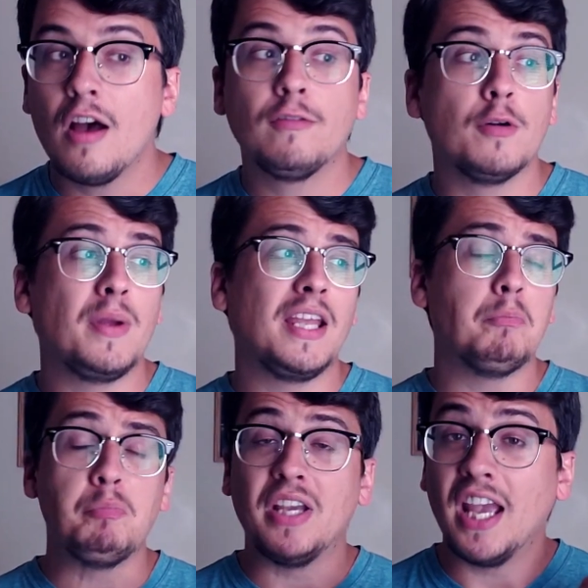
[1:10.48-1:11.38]
From a
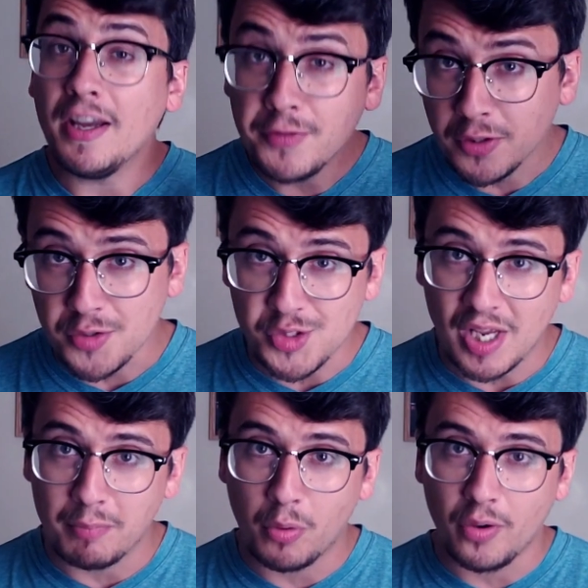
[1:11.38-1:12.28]
behavioral
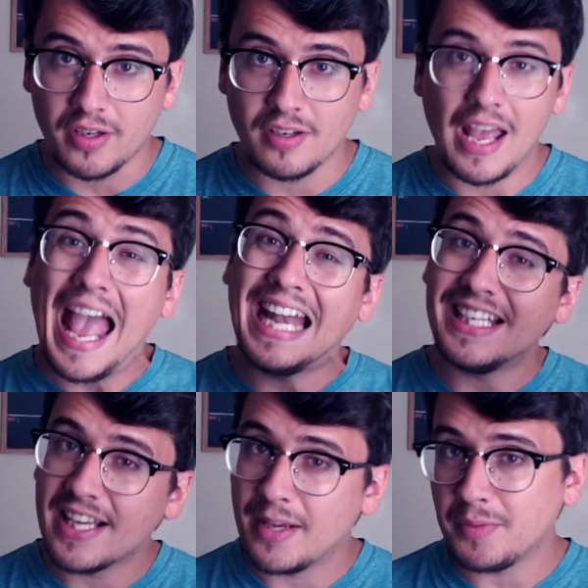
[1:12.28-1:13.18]
standpoint, any
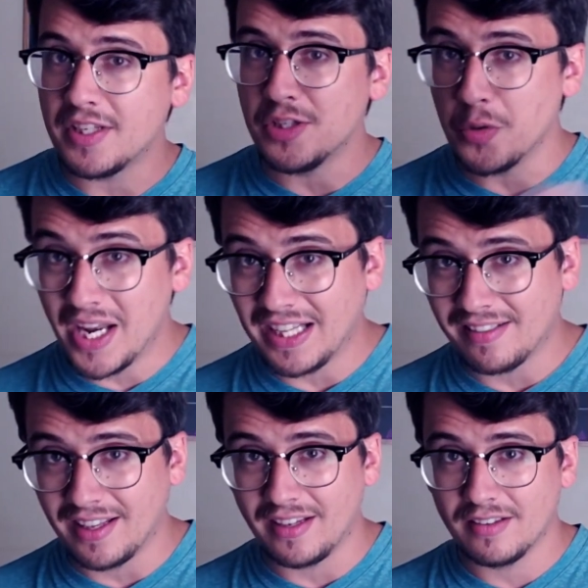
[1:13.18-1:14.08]
type can do
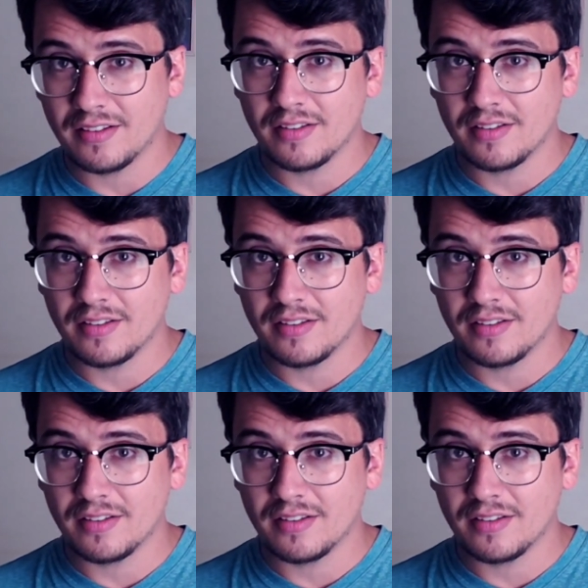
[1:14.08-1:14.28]
anything.